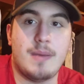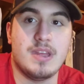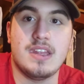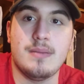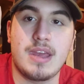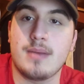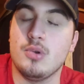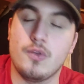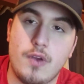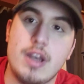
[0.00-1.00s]
He didn't make a
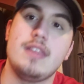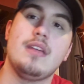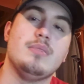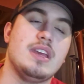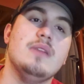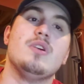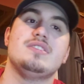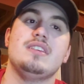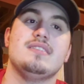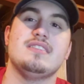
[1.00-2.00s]
move or anything, but he was
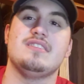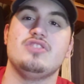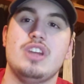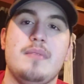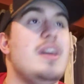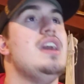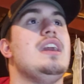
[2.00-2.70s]
the assistant GM.